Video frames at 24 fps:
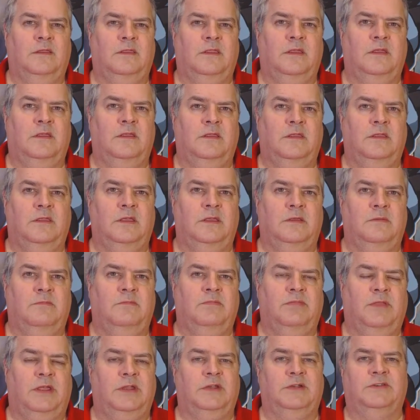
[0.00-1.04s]
the
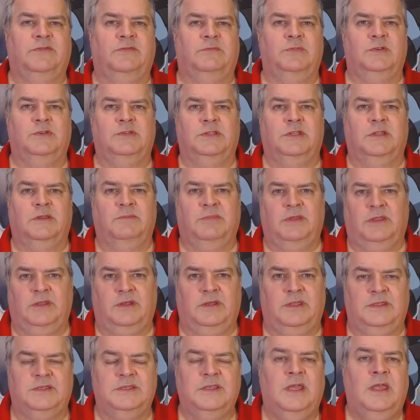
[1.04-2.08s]
players from using
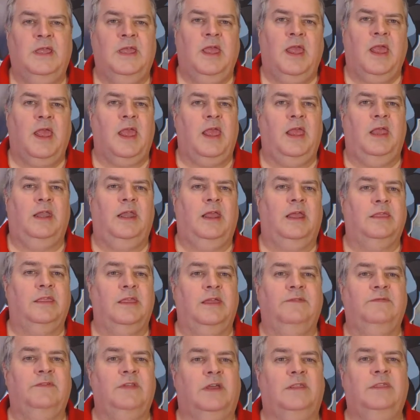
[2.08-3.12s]
abilities. And
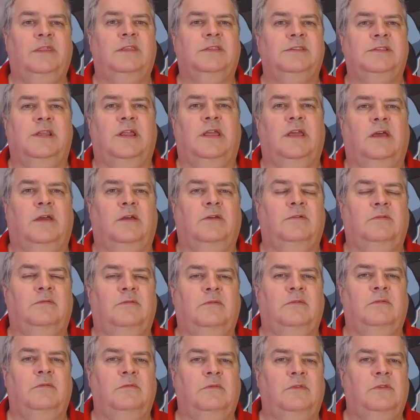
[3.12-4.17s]
they've done this now
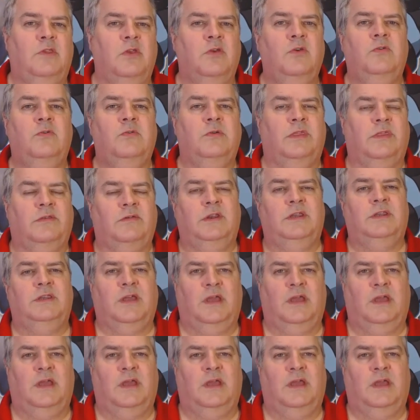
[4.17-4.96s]
2 and 3